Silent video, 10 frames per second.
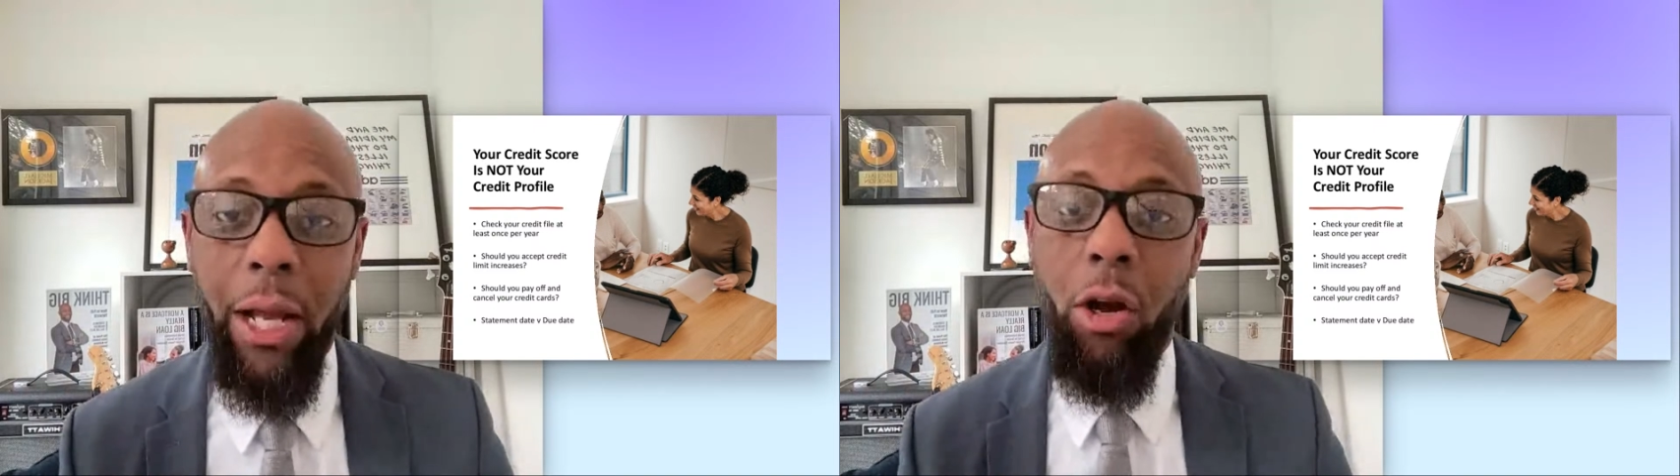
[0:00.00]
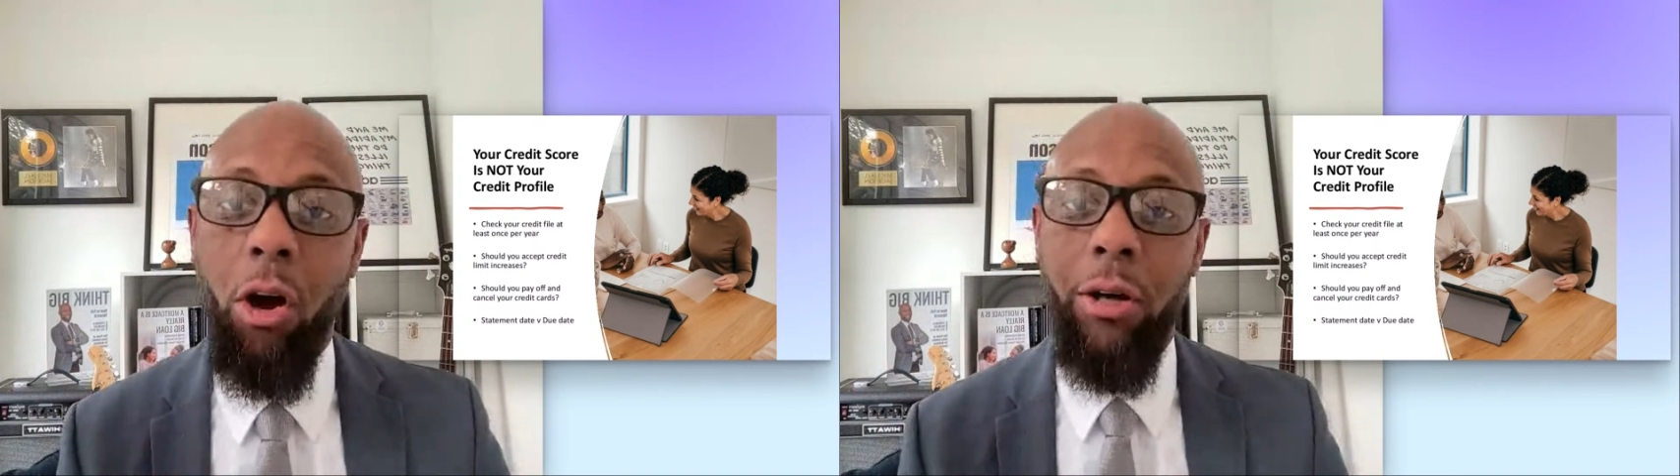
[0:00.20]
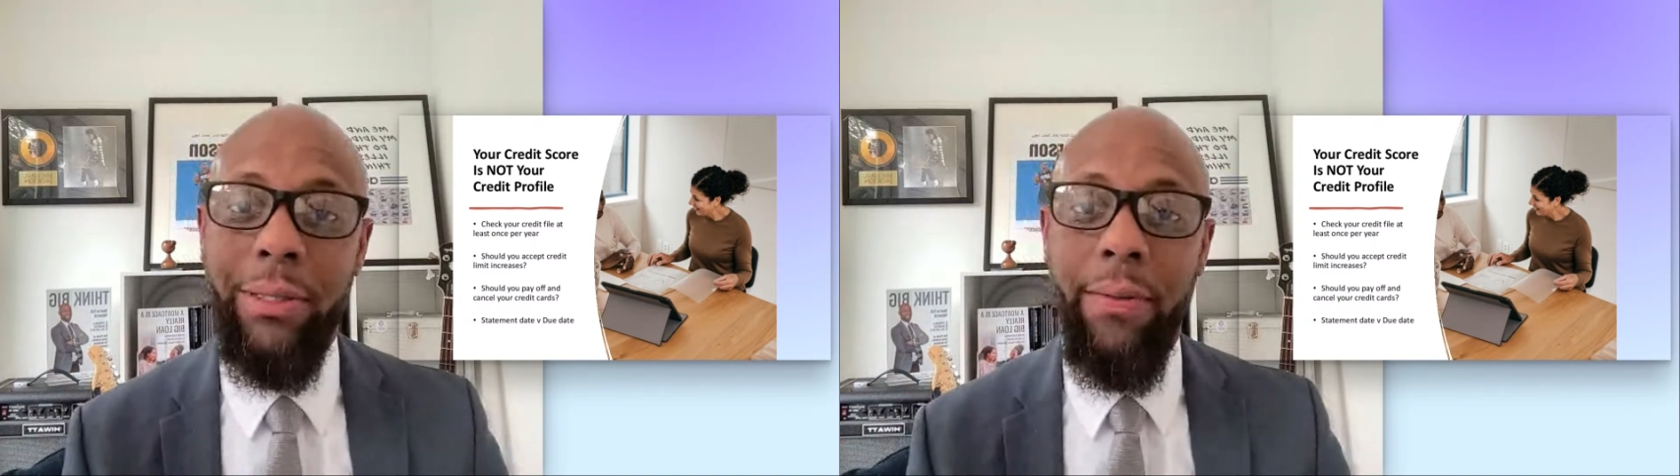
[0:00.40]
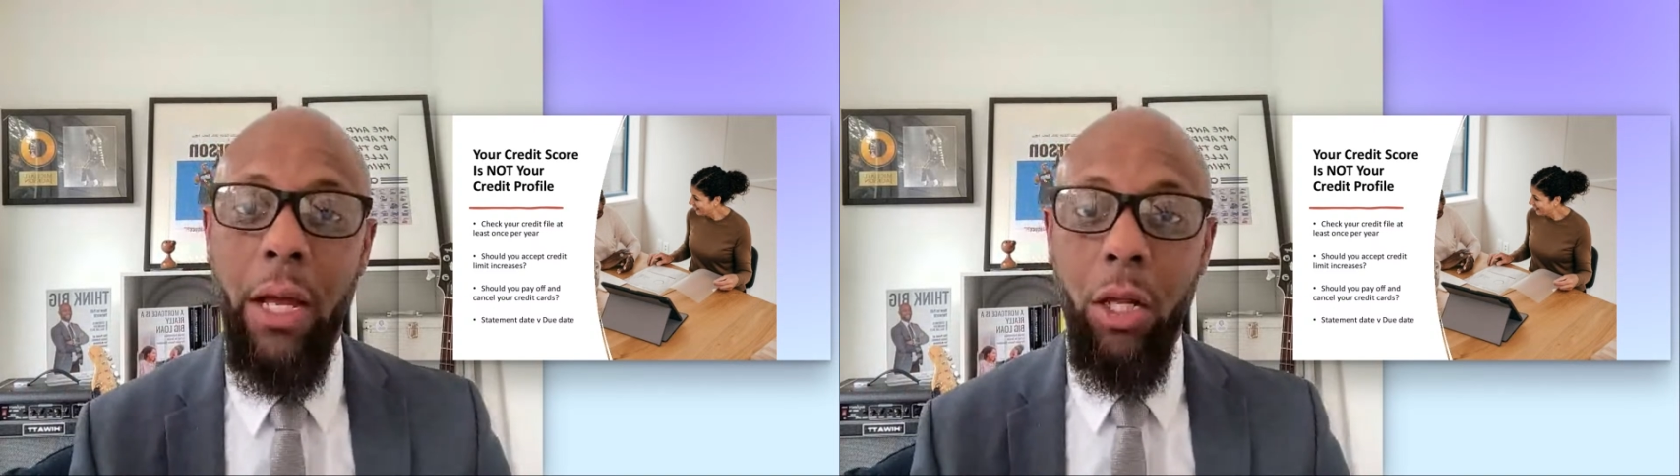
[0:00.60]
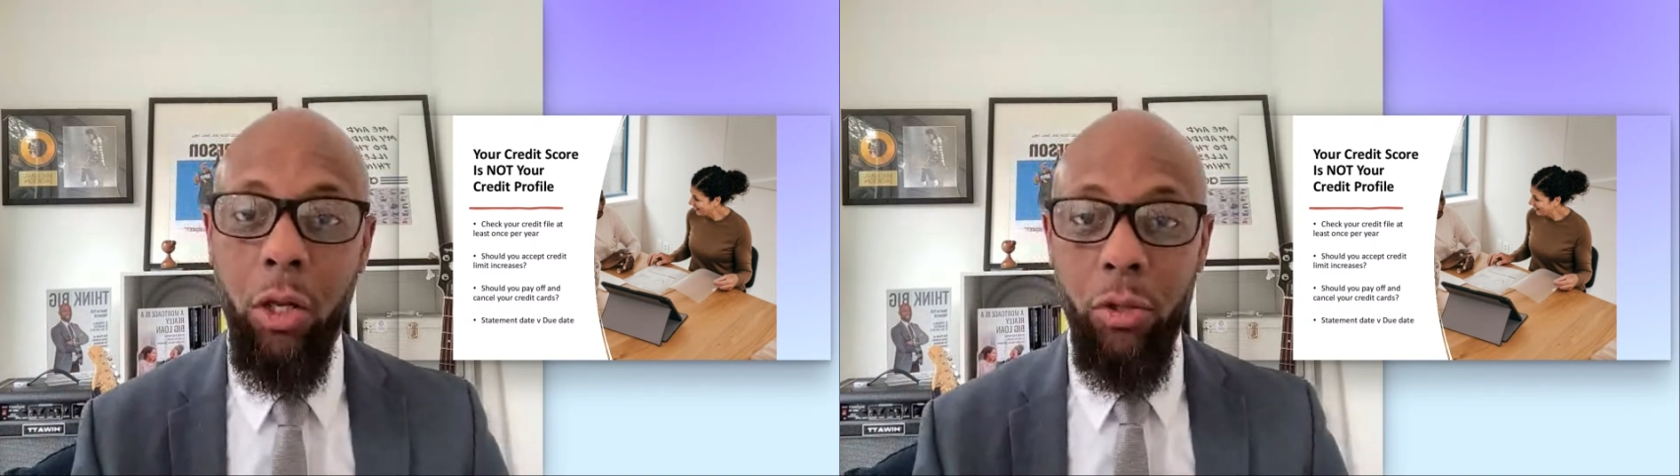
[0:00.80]
cards and
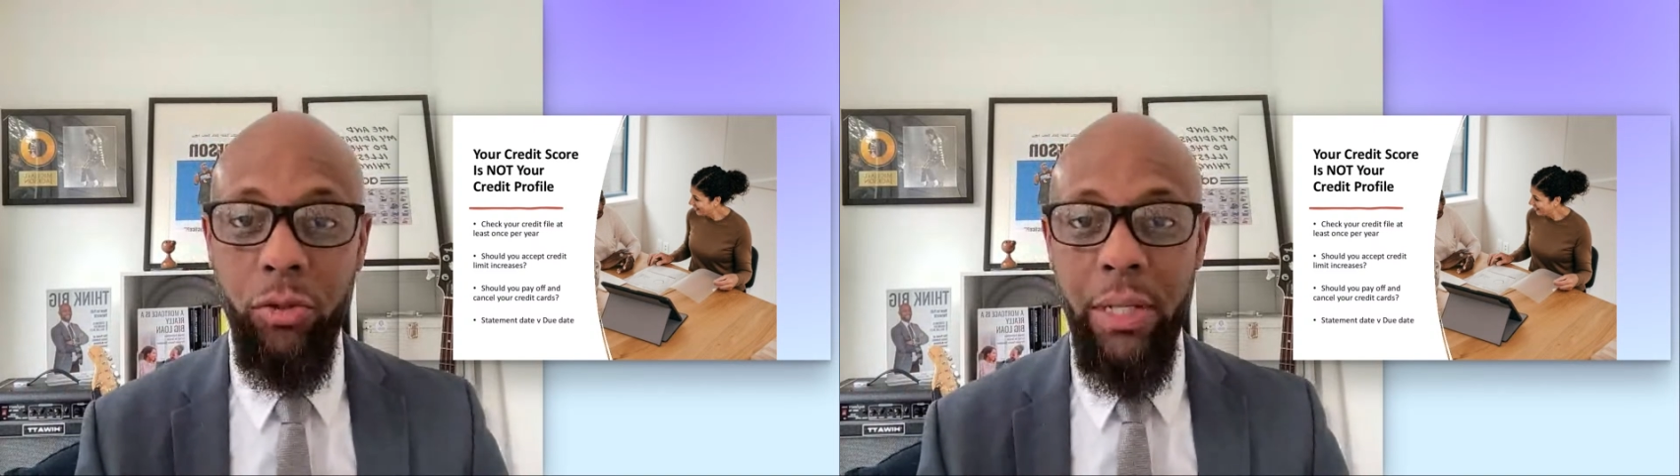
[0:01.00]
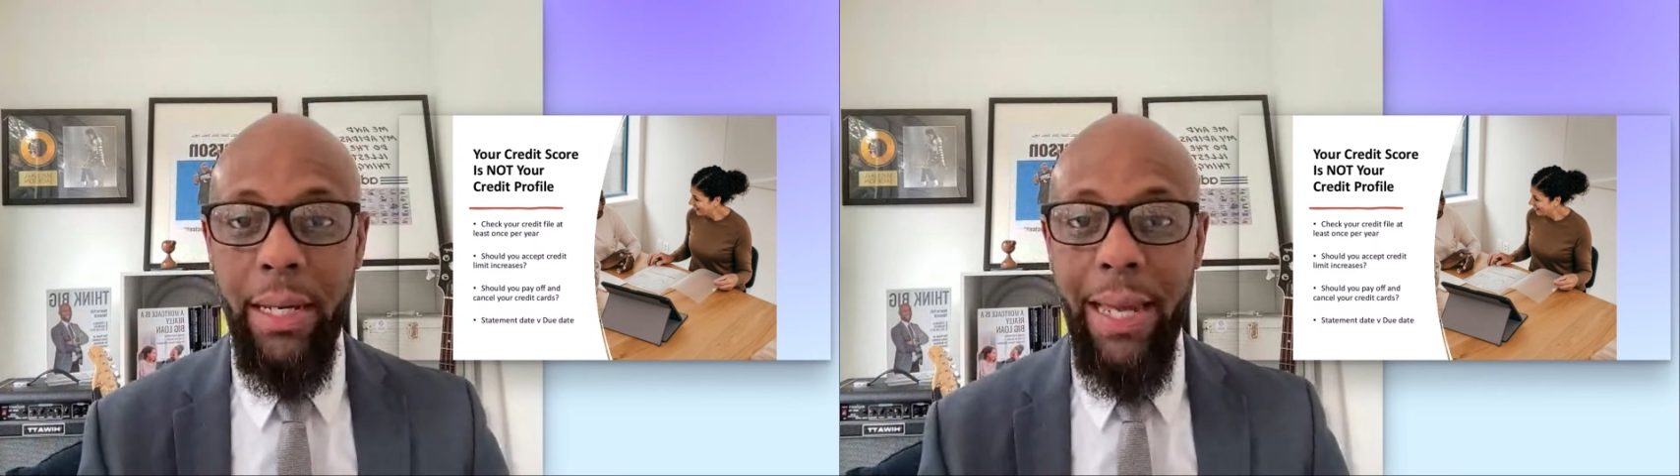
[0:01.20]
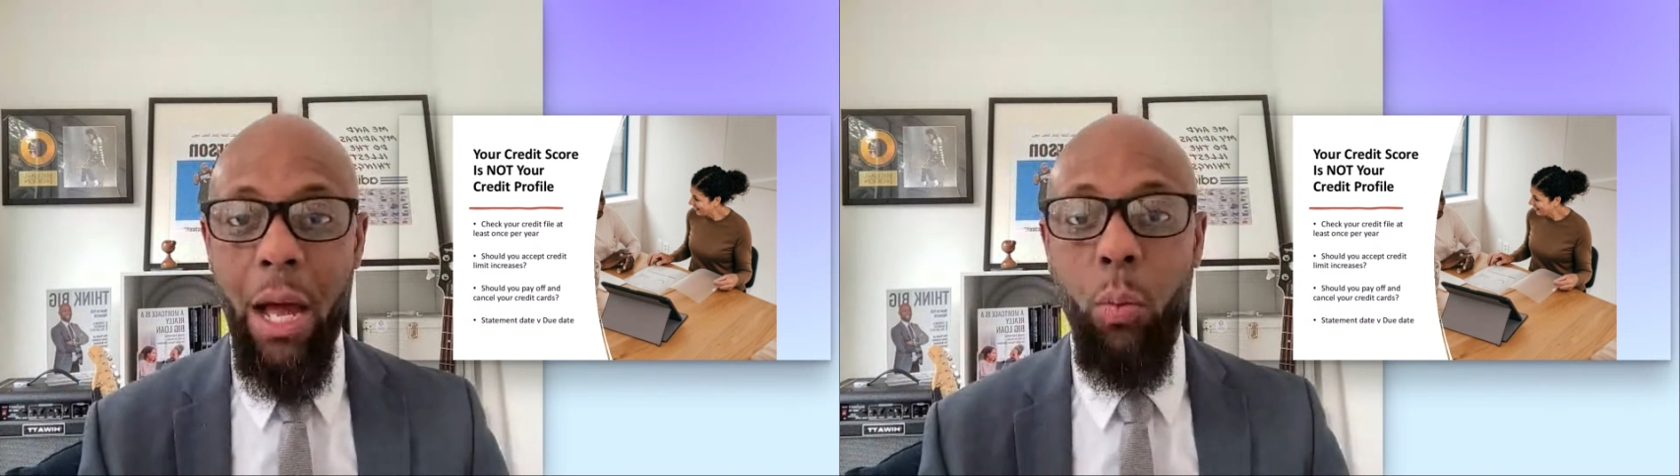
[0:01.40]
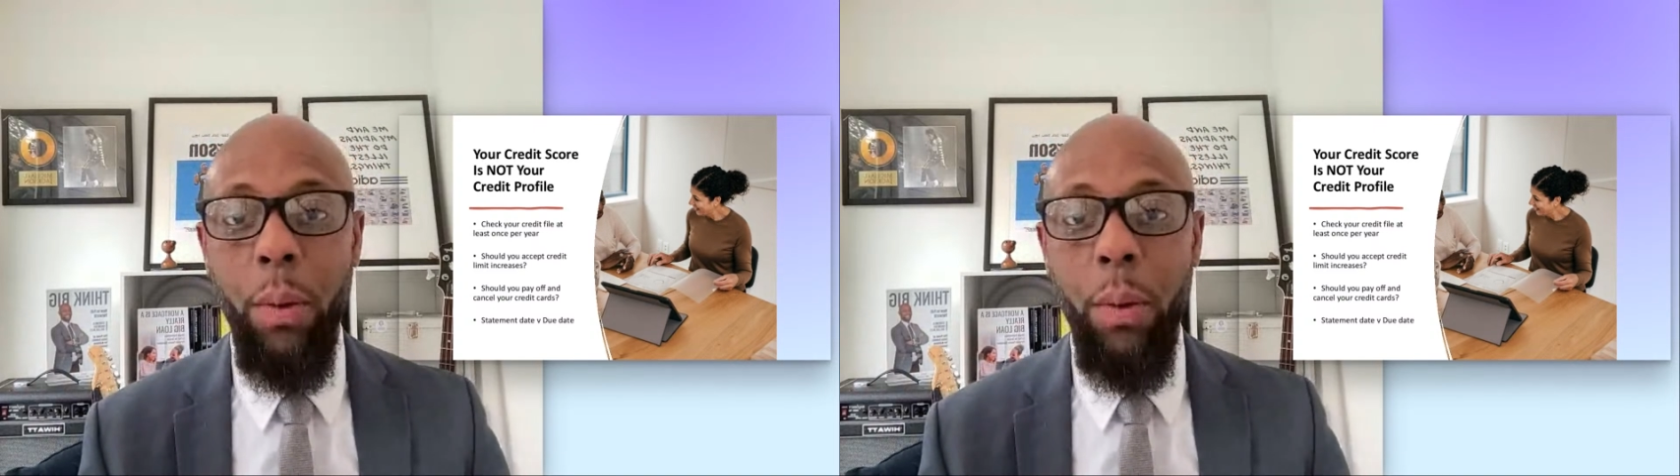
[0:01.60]
then close the account?